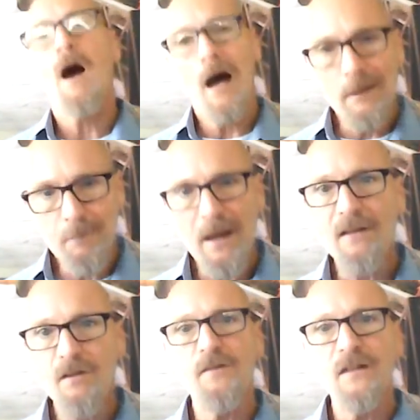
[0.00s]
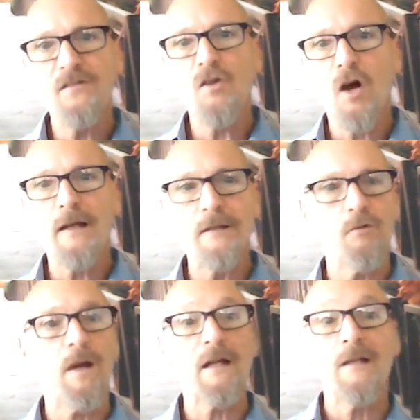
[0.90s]
on passive is talking
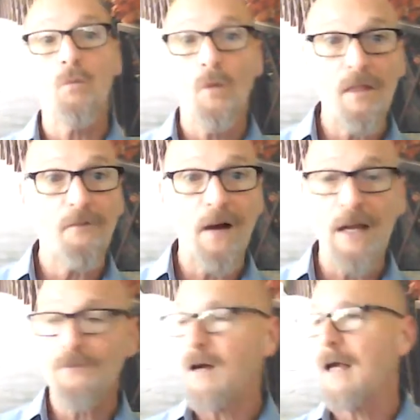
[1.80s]
directly with FIFA,